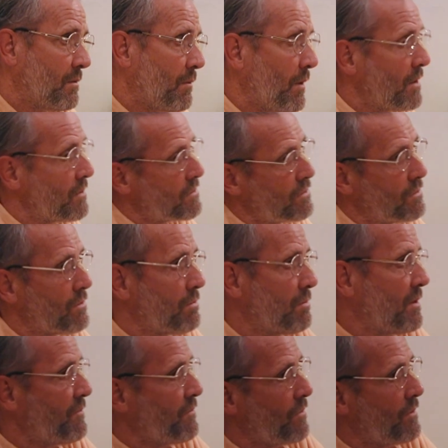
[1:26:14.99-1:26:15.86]
1, 2,
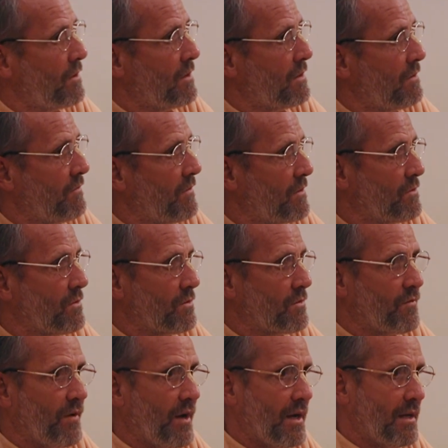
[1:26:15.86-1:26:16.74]
3, 4
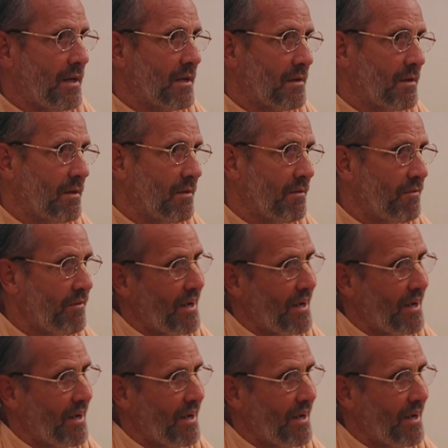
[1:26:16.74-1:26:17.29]
individuals fighting,